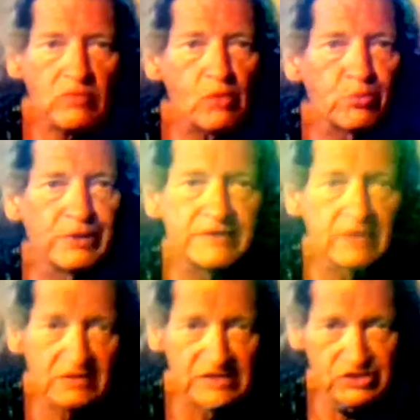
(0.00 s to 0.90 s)

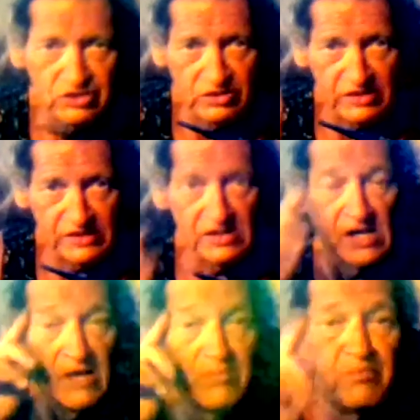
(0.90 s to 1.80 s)
precognition and
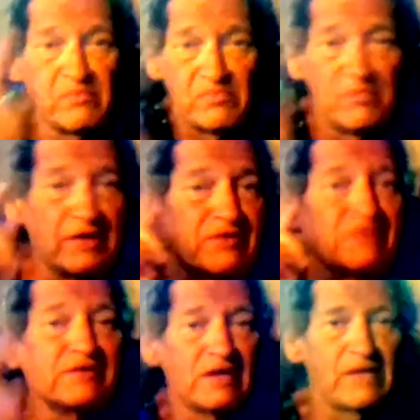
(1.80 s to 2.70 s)
mental
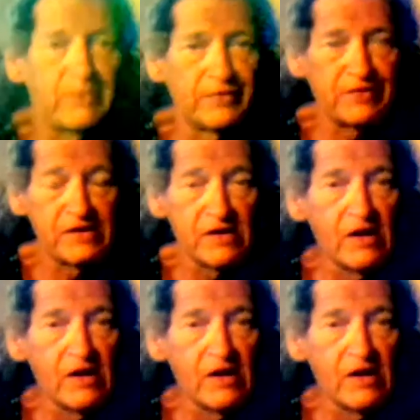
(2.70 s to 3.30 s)
telepathy,